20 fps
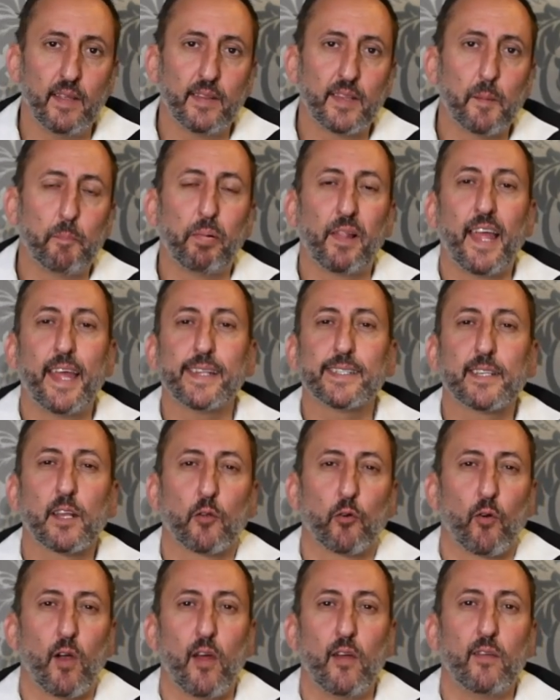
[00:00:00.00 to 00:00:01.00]
The plants are
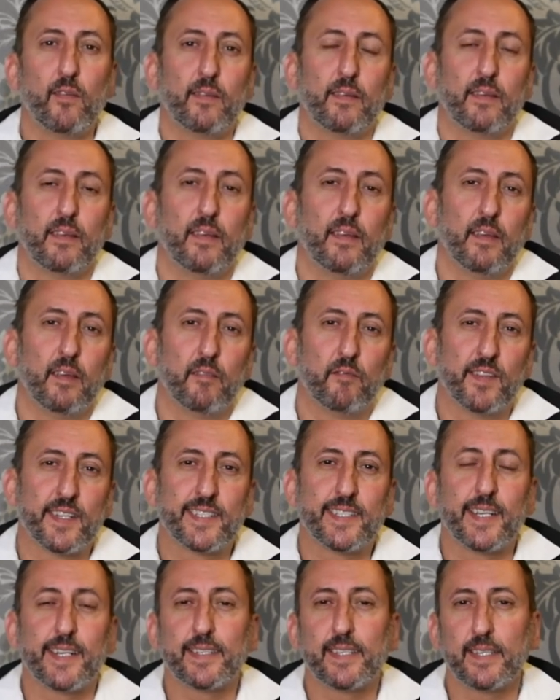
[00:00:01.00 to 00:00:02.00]
grown for
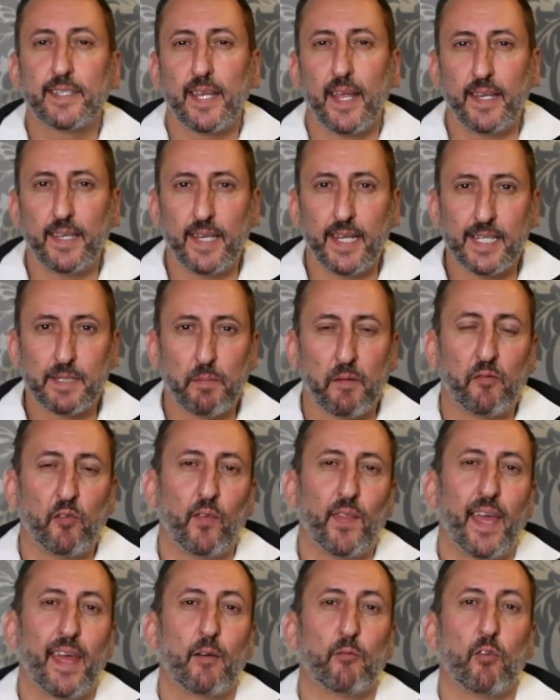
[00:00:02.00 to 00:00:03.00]
6 to 10 years
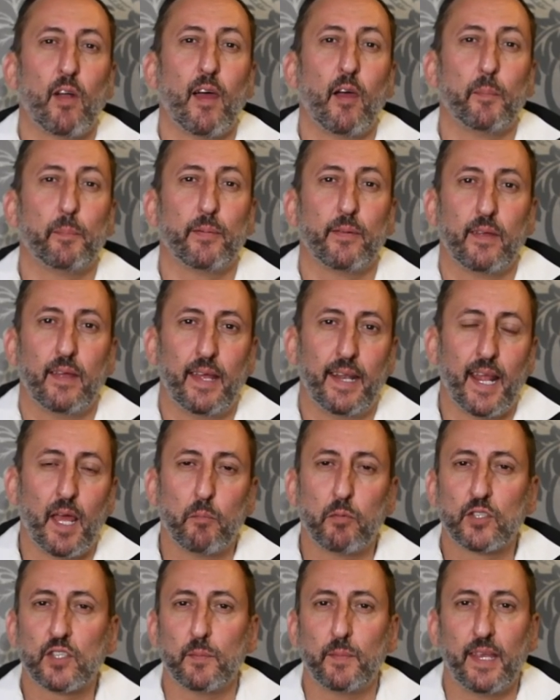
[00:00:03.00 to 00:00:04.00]
before they are ripe and
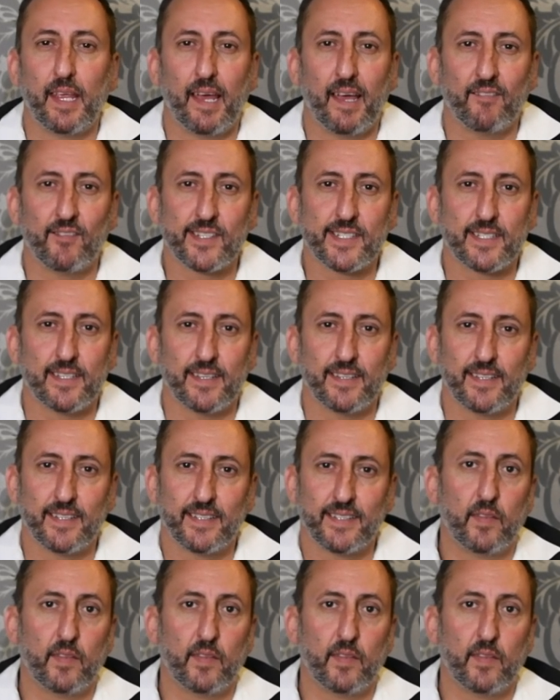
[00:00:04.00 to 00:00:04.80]
able to be harvested.